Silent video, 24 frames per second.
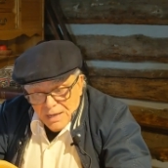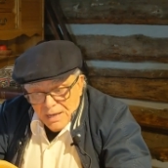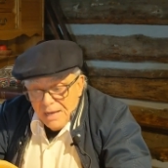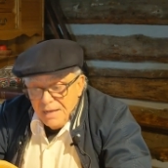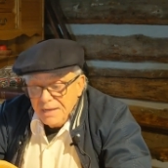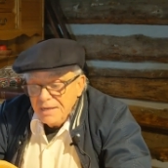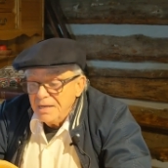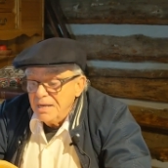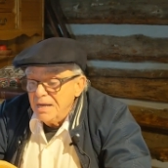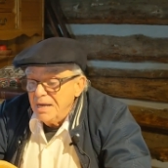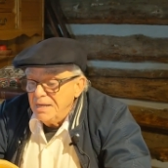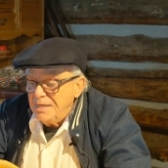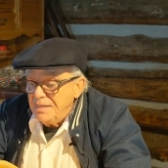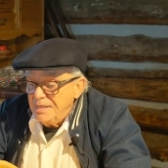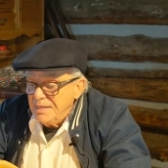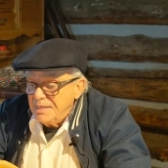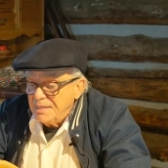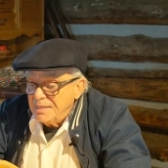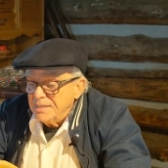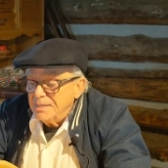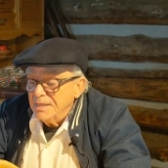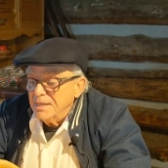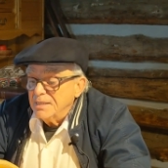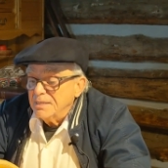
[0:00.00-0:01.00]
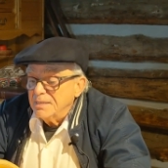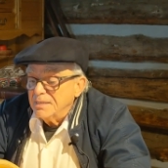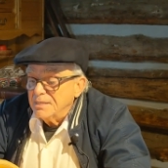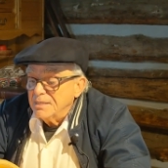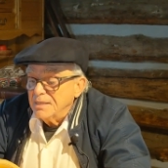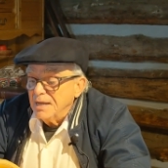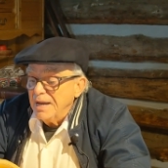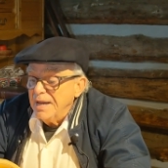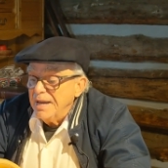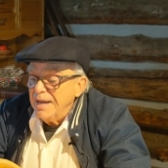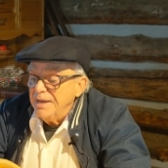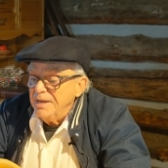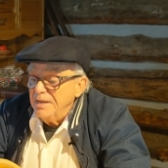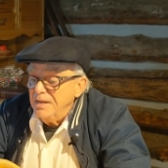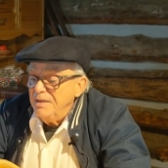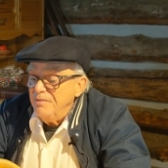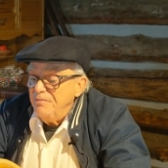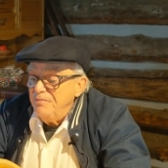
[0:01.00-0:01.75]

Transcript: at 96, I had